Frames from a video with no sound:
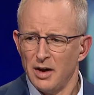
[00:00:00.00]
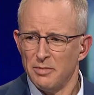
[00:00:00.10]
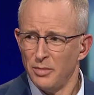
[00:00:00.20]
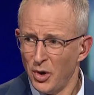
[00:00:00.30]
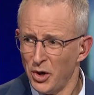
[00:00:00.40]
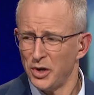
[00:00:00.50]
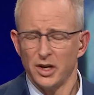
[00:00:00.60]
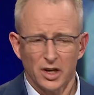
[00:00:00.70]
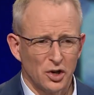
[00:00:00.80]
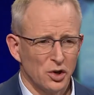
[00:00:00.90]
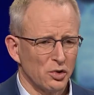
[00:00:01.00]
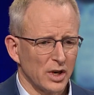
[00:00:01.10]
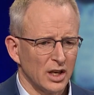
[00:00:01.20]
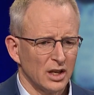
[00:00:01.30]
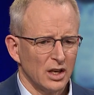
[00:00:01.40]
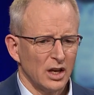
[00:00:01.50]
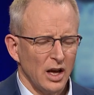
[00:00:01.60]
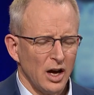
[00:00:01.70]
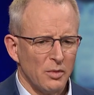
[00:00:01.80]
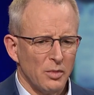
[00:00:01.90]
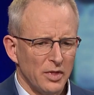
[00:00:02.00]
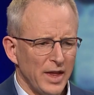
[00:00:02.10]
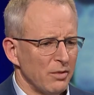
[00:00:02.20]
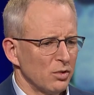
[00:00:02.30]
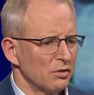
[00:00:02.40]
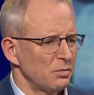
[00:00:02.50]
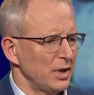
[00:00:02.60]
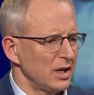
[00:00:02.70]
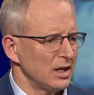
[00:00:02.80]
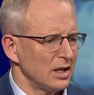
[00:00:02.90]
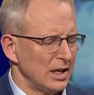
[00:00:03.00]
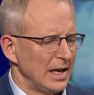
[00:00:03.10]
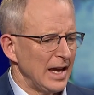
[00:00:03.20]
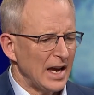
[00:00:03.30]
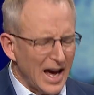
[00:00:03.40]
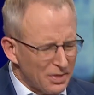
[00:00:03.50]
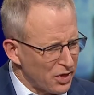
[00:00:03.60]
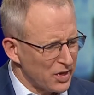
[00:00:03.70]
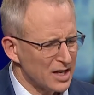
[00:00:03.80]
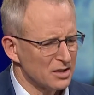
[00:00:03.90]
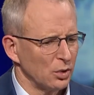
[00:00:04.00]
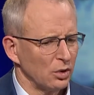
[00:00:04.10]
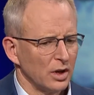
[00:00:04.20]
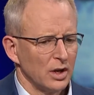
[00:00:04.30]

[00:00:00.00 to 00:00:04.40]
murder occurring, that would have been unthinkable.